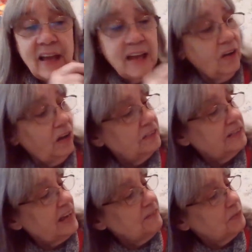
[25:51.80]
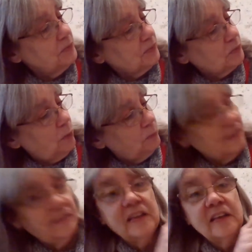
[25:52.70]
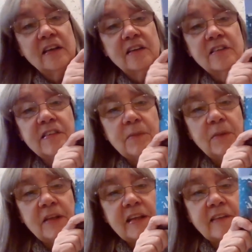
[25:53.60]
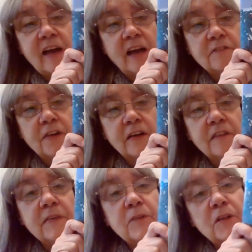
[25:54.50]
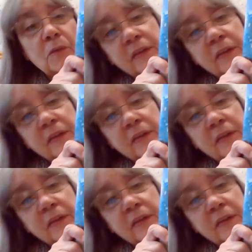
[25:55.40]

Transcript: And all David was doing was sitting there. Do you see what he's got in front of him? Do you know